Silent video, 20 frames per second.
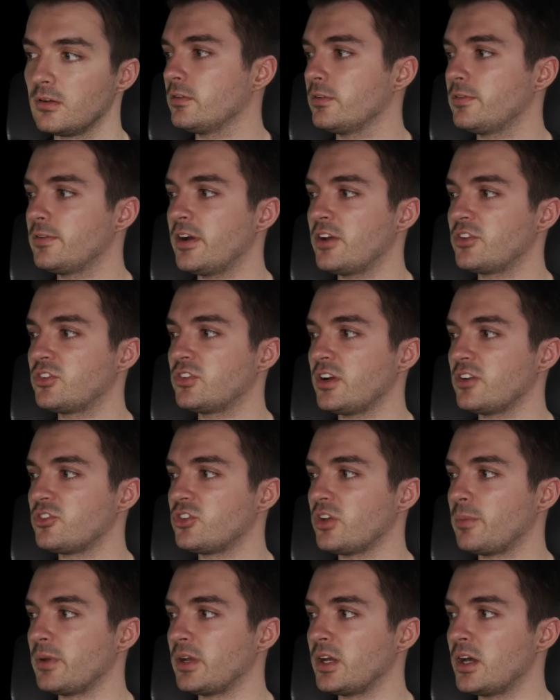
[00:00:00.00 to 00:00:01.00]
refresh, start
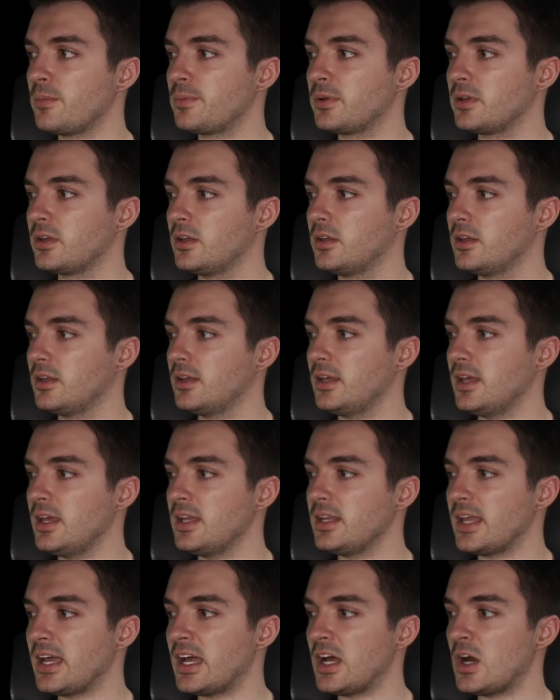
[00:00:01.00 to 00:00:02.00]
jumping up,
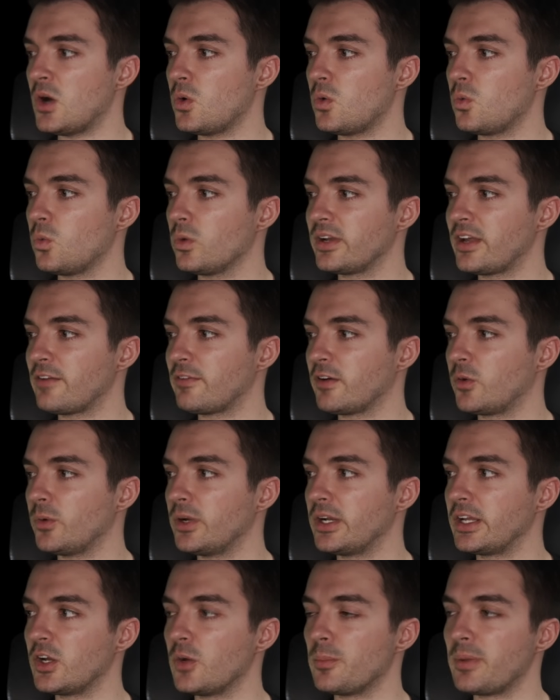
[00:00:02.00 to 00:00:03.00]
and now we're never
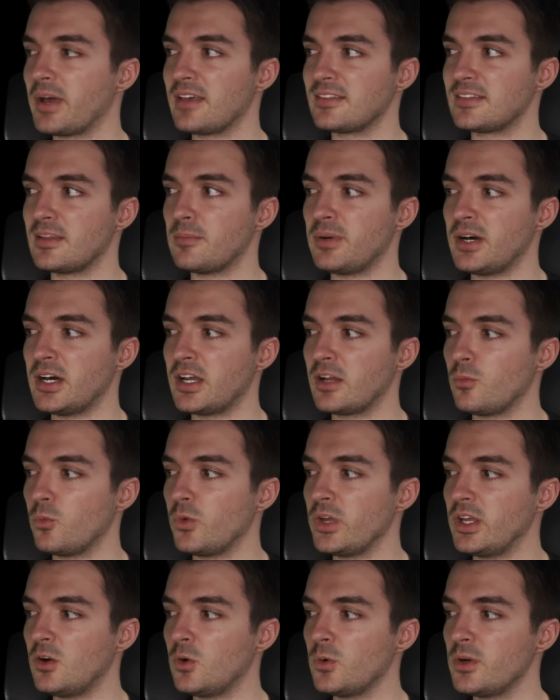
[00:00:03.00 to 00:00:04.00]
going to go past the bottom.
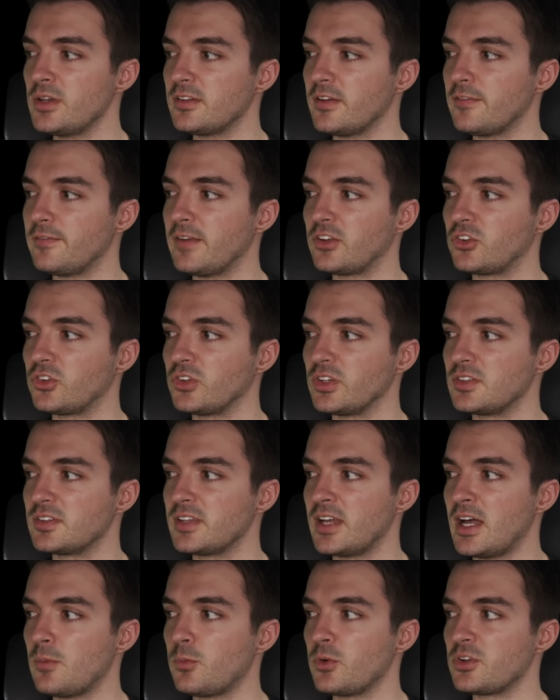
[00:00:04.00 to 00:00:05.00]
We always eventually
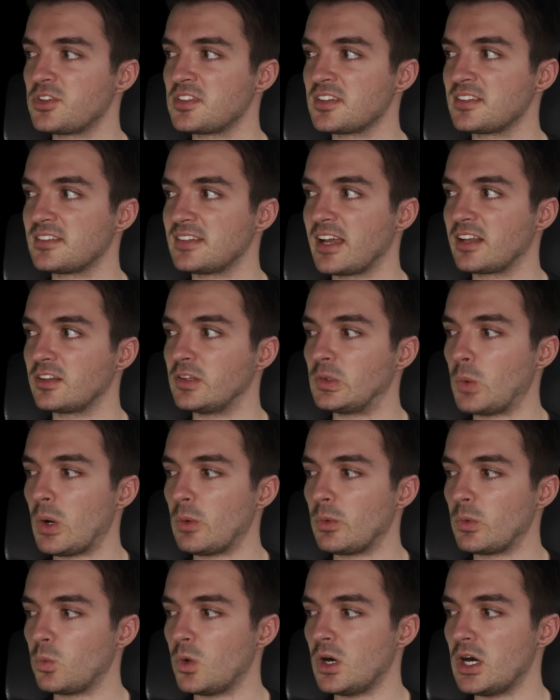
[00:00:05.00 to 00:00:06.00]
stop, which is exactly what
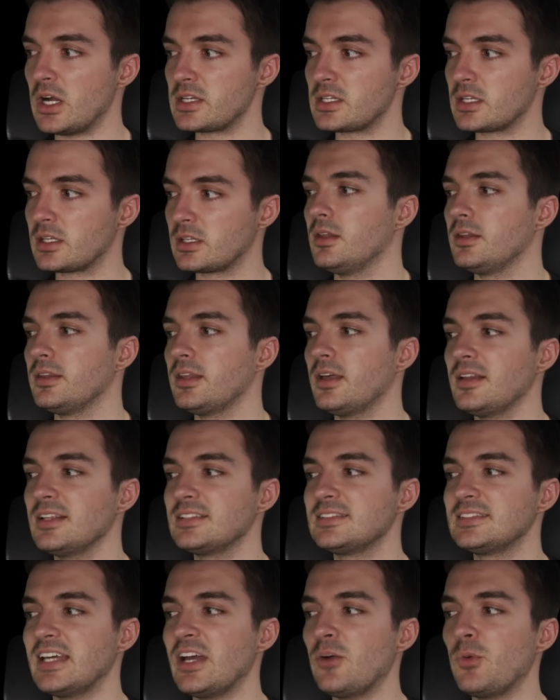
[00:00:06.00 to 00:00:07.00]
we want. Now
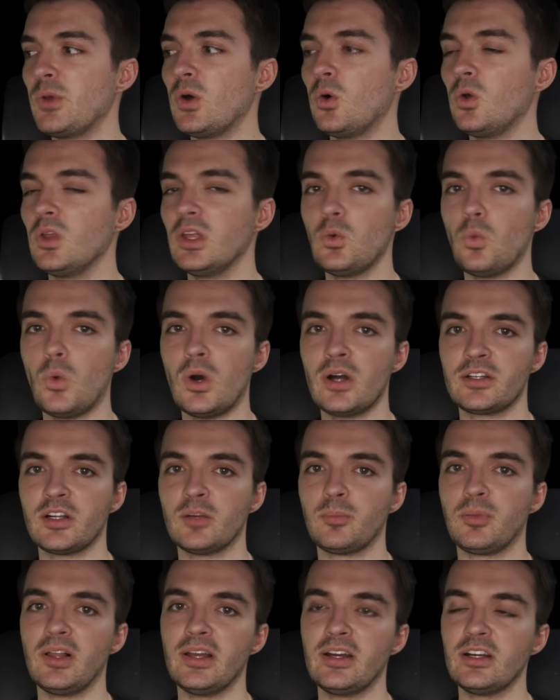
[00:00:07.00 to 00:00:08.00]
let's say we only want our
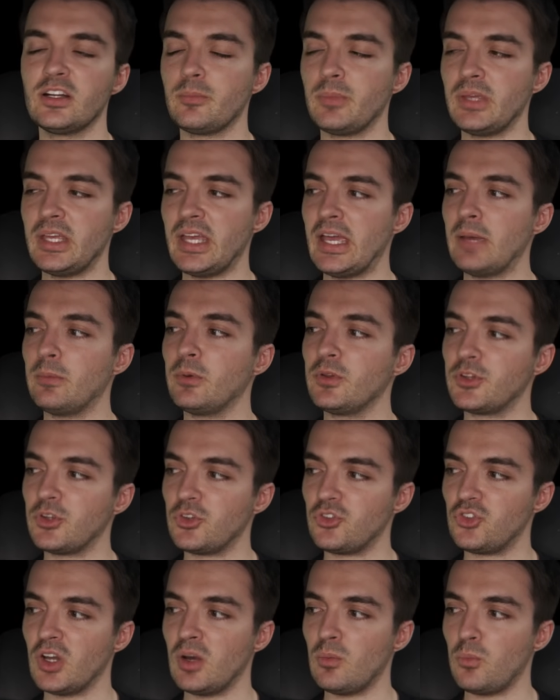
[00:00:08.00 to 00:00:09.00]
player to be able to
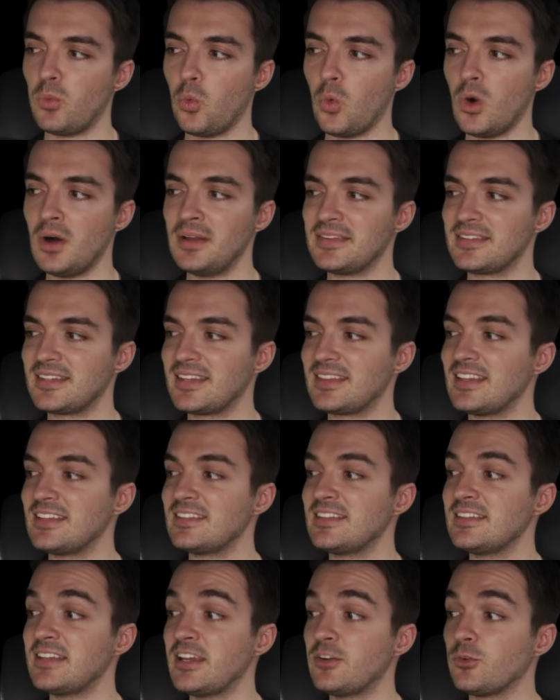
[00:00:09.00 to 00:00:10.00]
jump once.
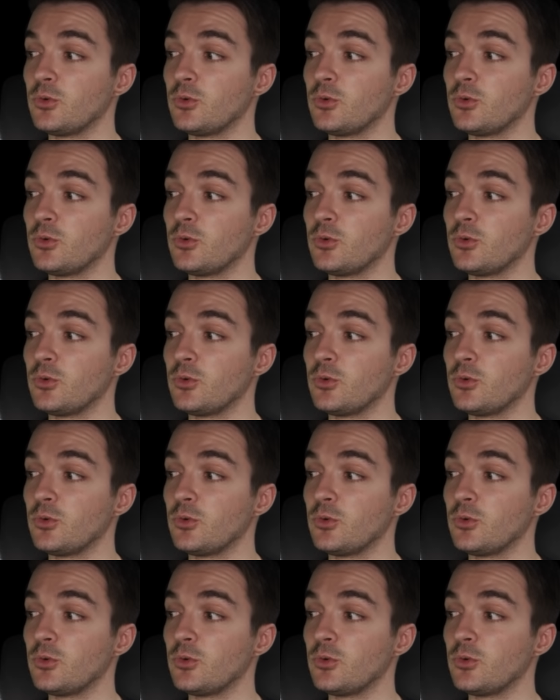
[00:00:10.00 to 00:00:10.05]
This is a